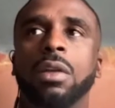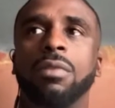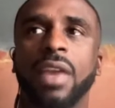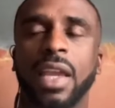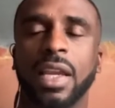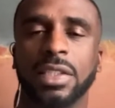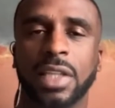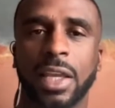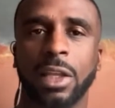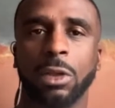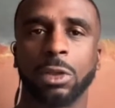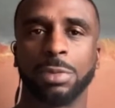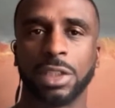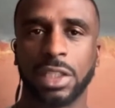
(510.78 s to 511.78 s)
of
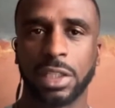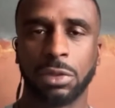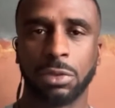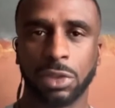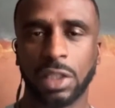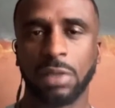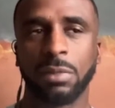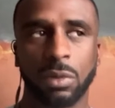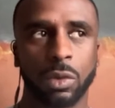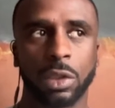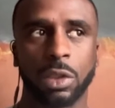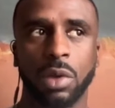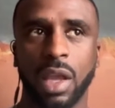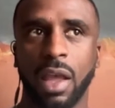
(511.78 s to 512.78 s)
anti-LGBTQ sentiment,
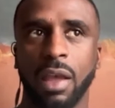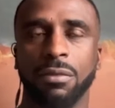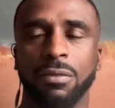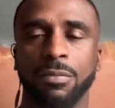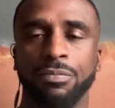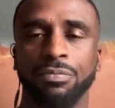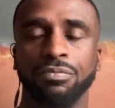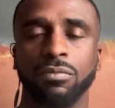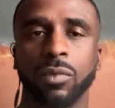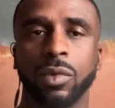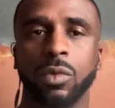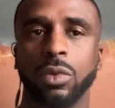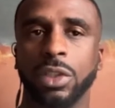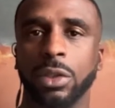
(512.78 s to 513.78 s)
where you have
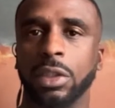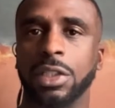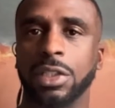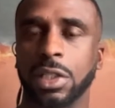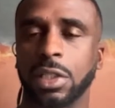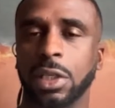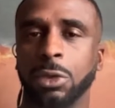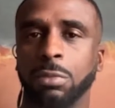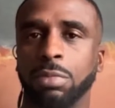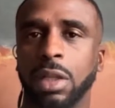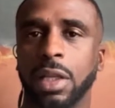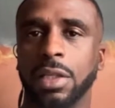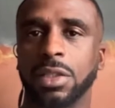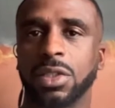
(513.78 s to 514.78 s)
nearly 600
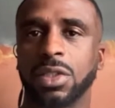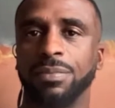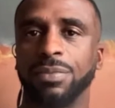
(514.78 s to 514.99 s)
plus